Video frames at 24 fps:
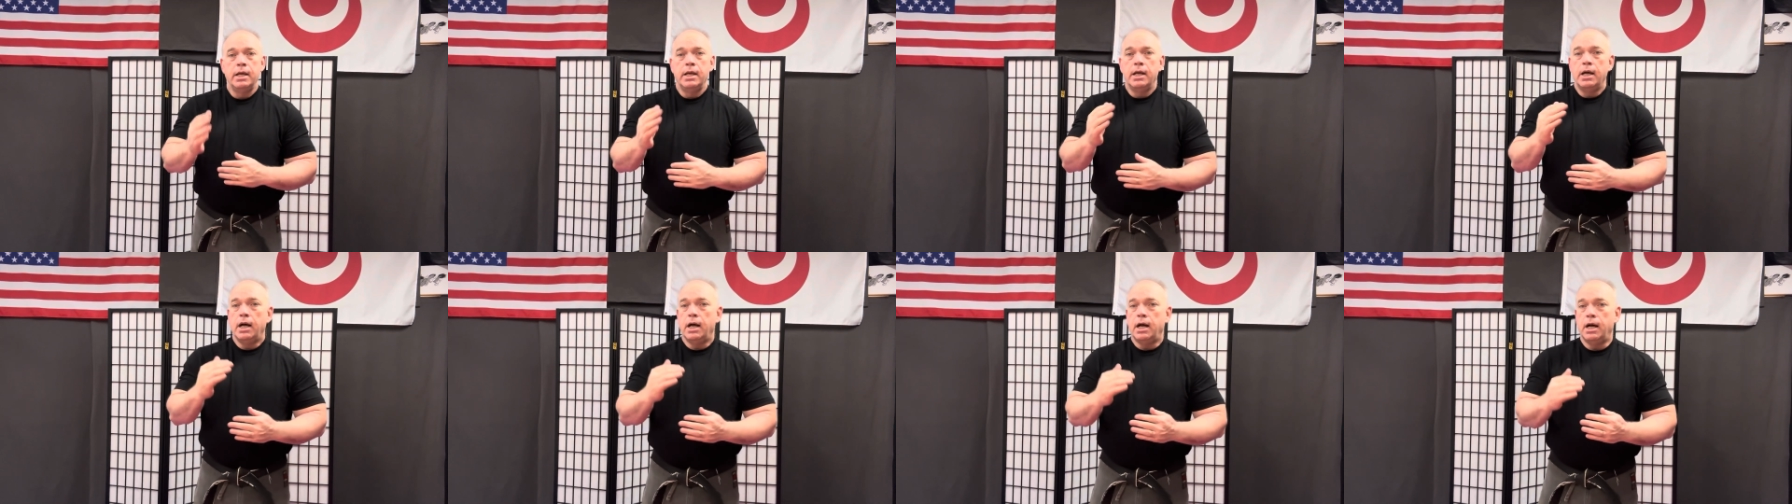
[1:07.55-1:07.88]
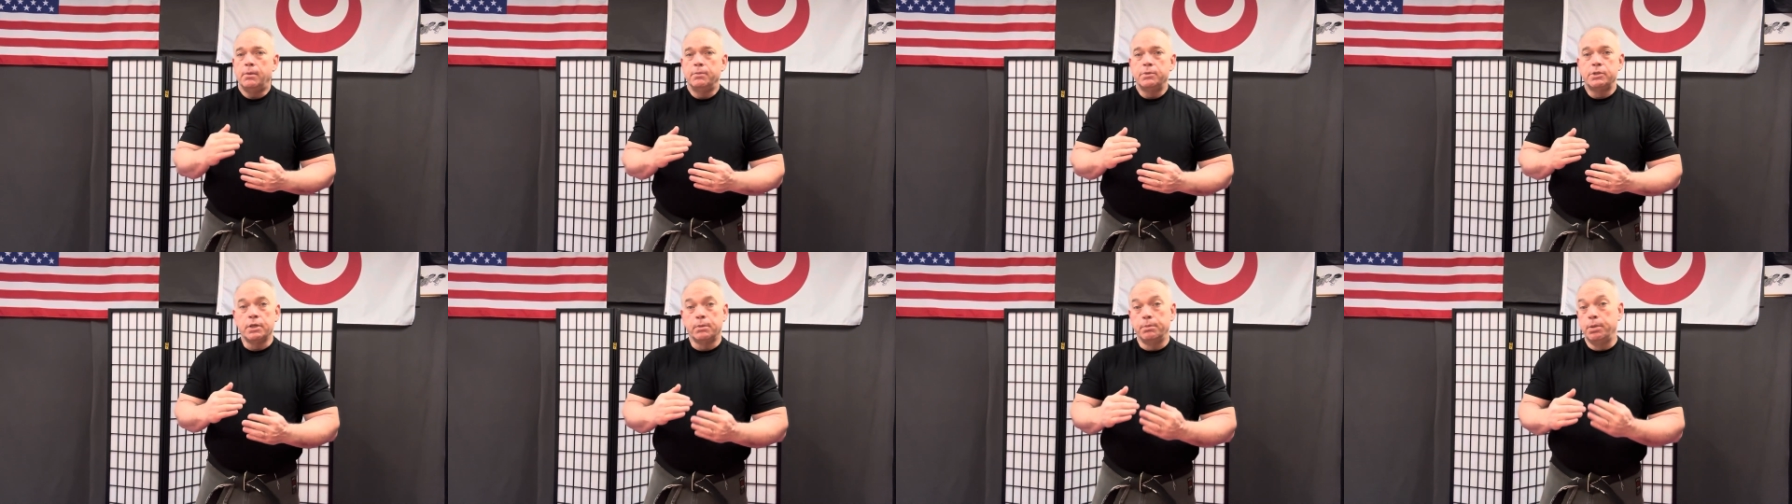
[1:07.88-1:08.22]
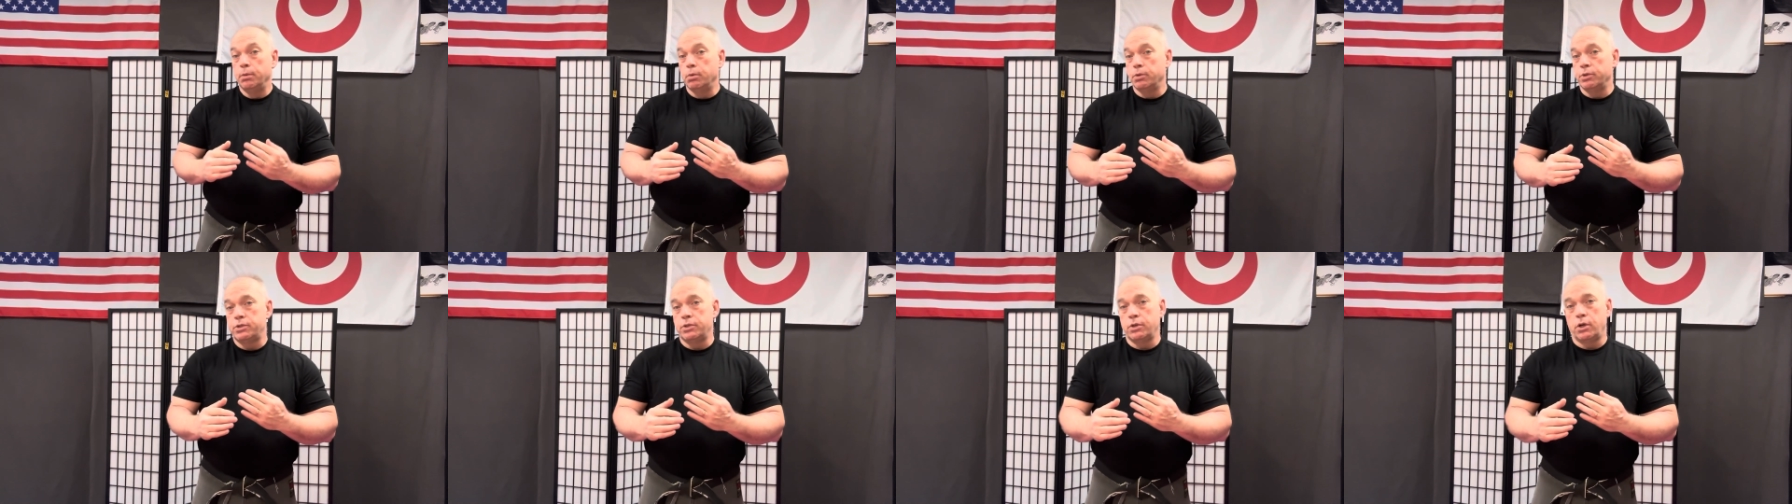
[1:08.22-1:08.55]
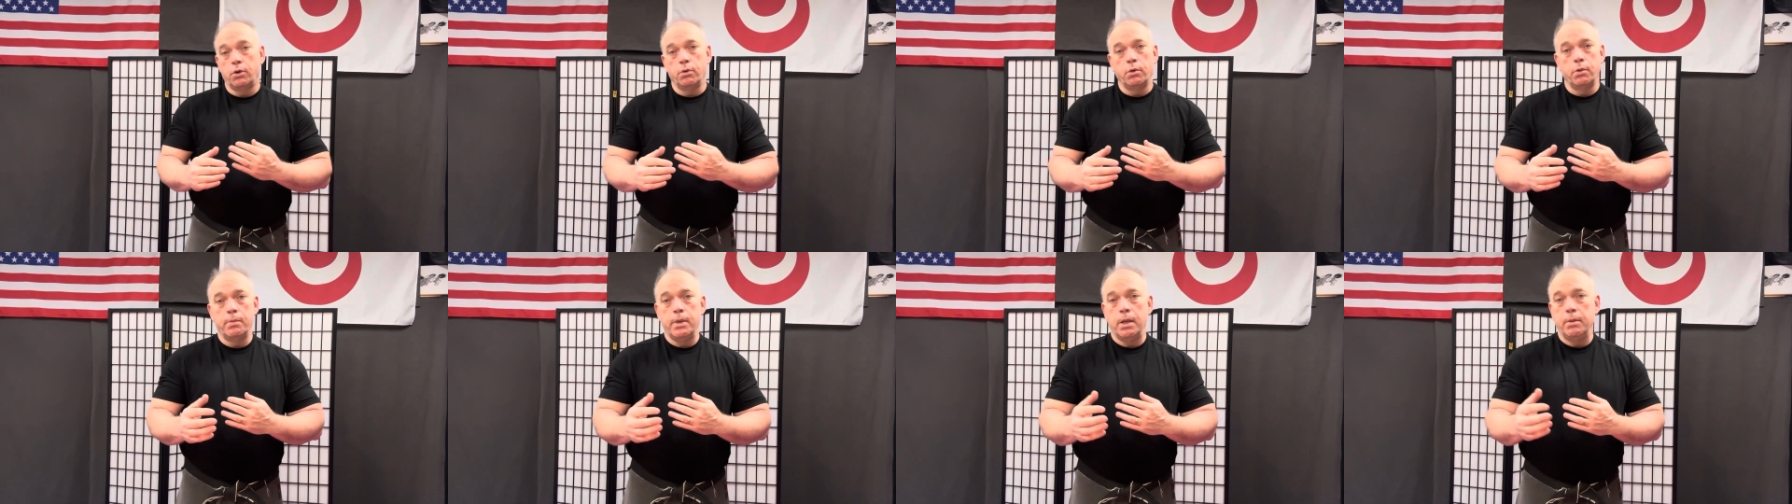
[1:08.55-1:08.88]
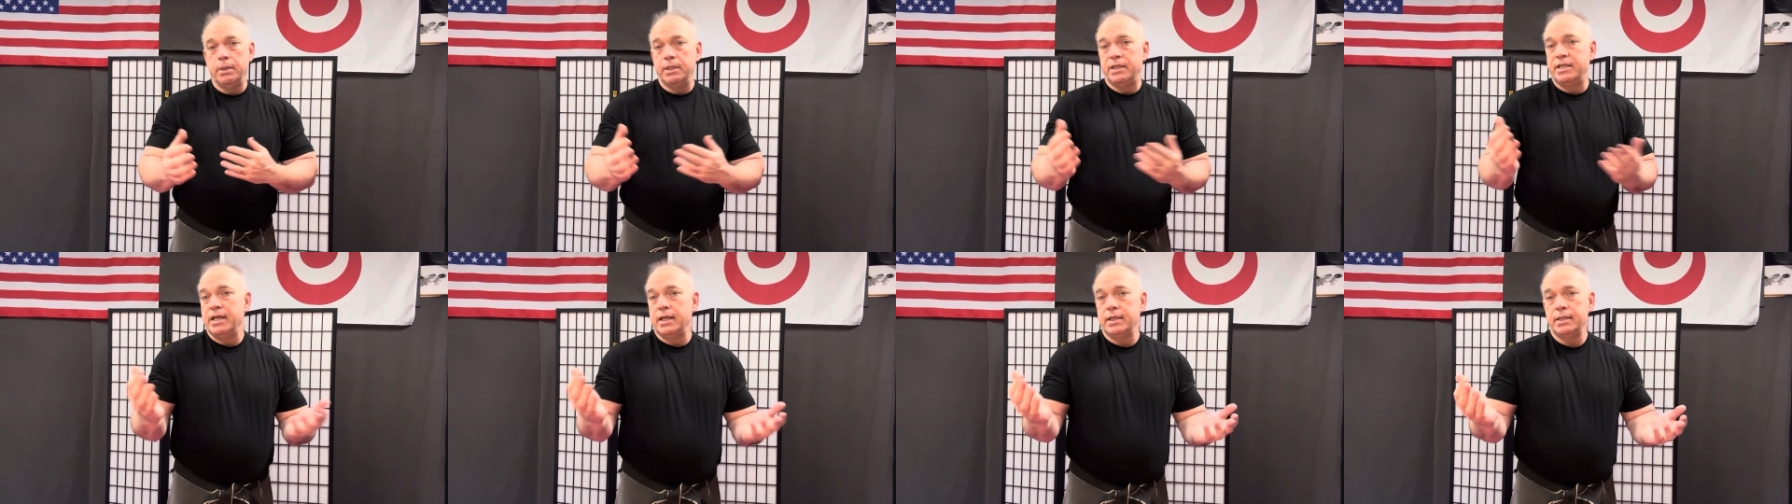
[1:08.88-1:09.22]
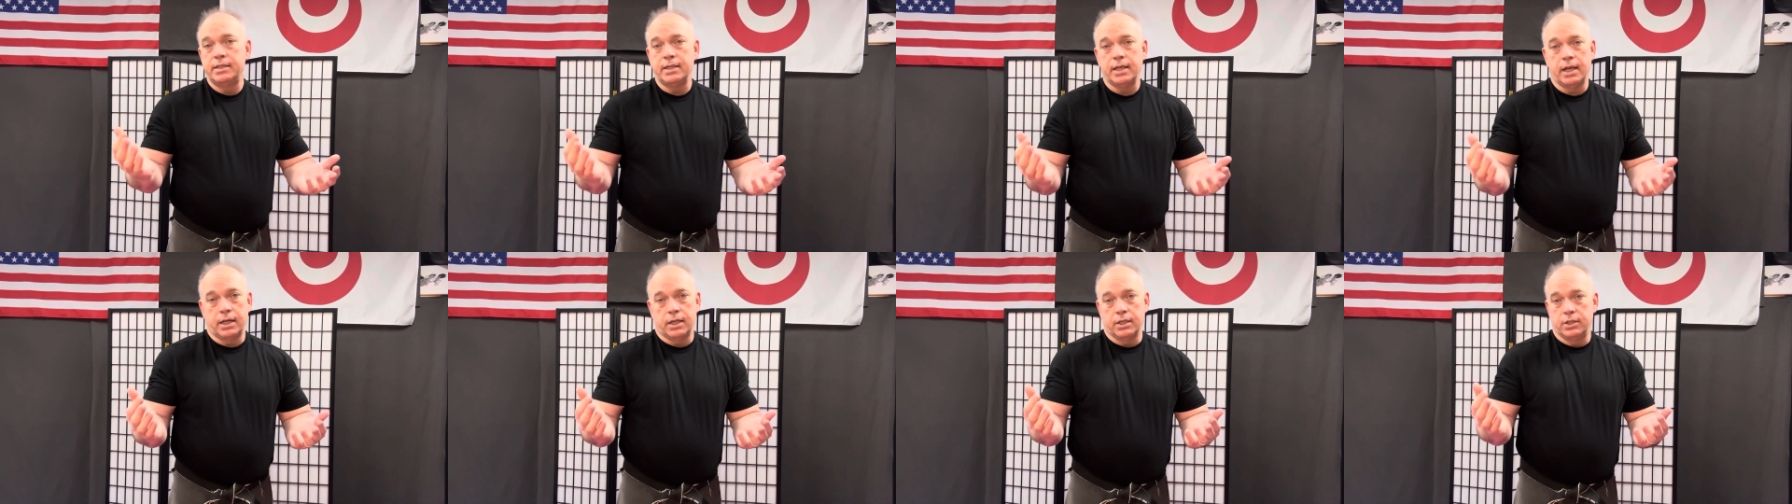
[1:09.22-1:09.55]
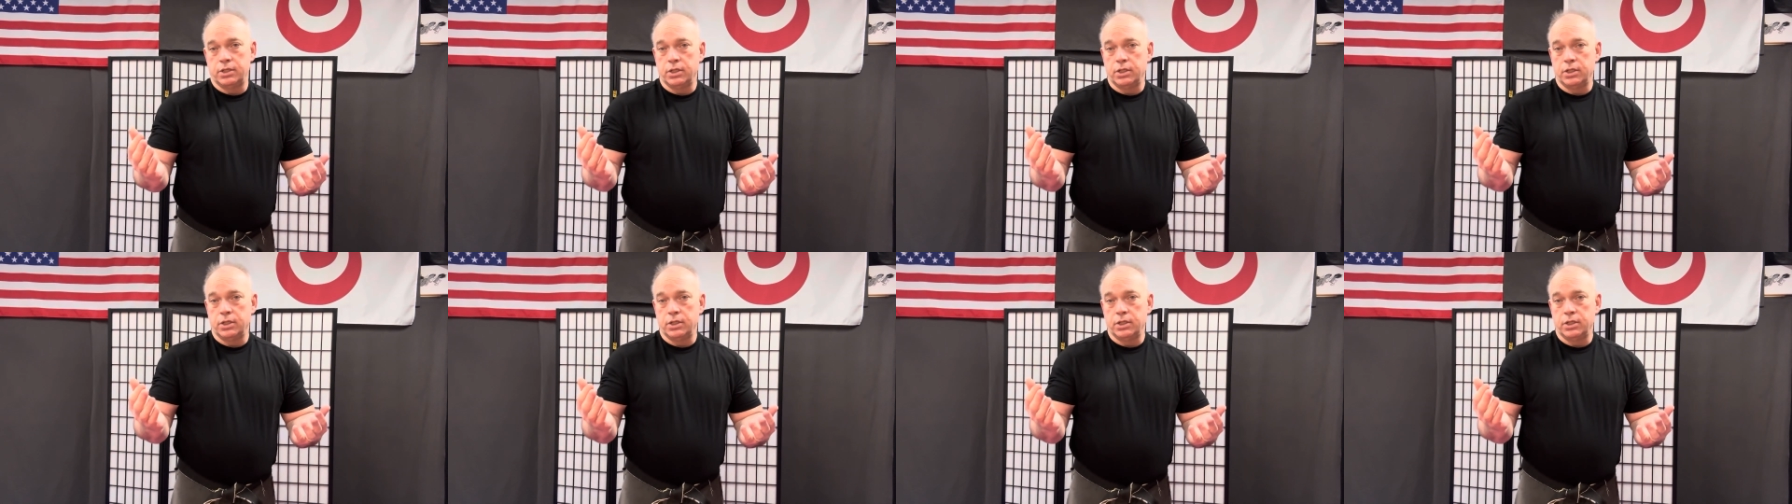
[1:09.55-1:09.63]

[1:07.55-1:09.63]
Some people start with maybe 10 seconds,